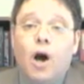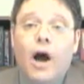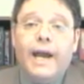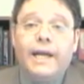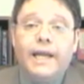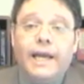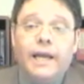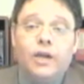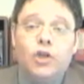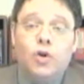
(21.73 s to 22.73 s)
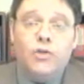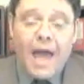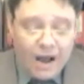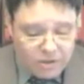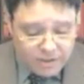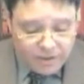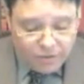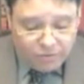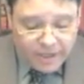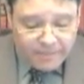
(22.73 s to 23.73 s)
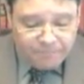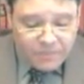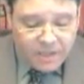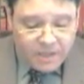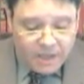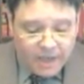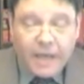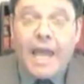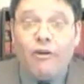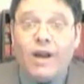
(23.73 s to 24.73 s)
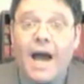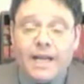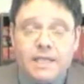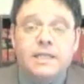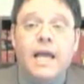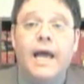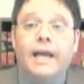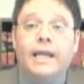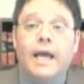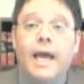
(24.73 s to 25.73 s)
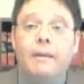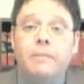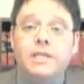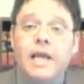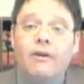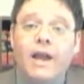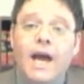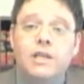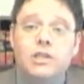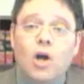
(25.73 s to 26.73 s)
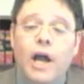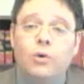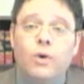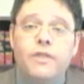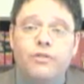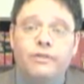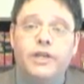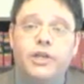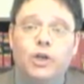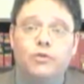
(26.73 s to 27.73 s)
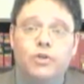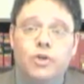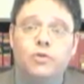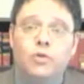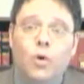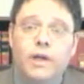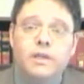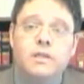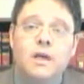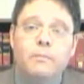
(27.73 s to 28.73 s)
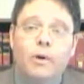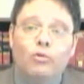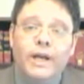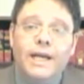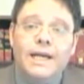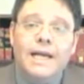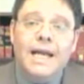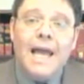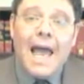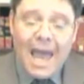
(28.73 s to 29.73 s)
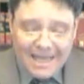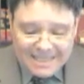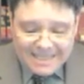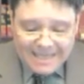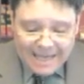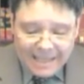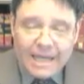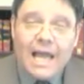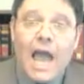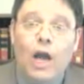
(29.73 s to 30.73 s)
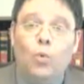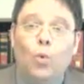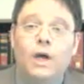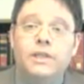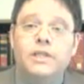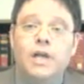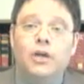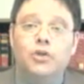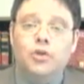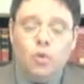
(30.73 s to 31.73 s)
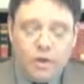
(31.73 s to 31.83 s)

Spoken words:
who died in 2003. And Ms. Kariadis died with three children, two daughters, Maria and Stella, and one son,